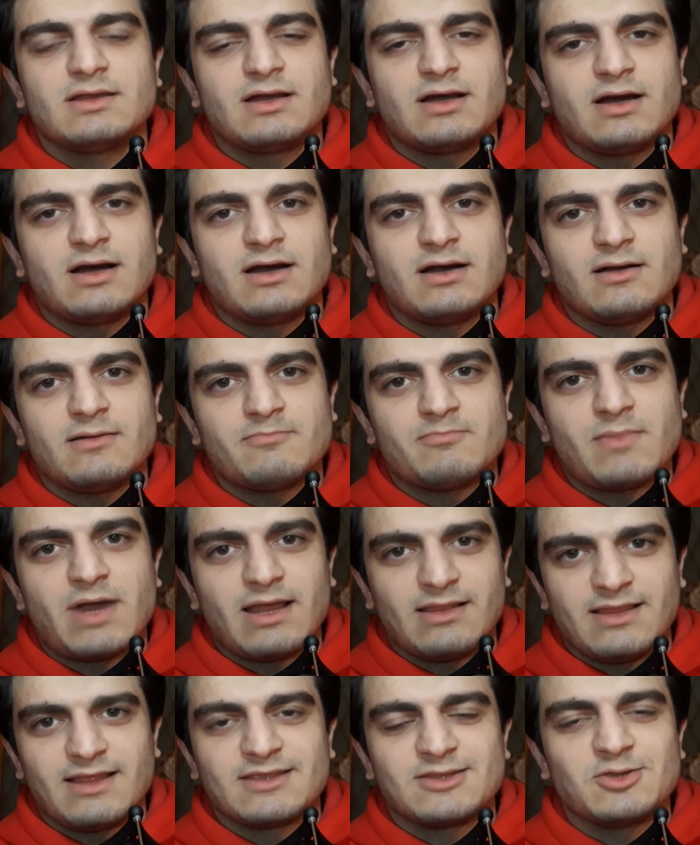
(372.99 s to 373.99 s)
I
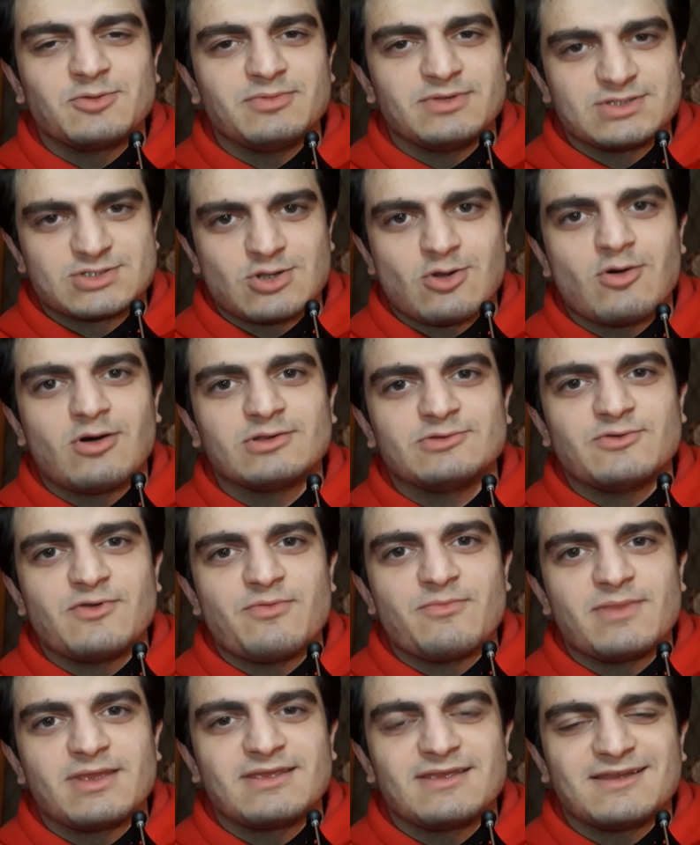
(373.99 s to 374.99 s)
like you, please go out with
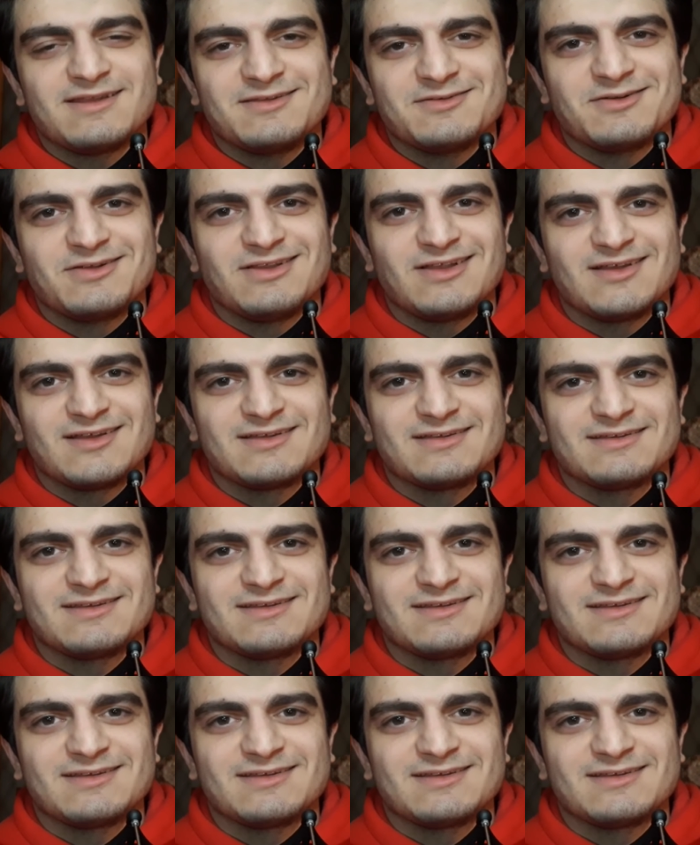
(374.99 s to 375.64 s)
me, and you're like,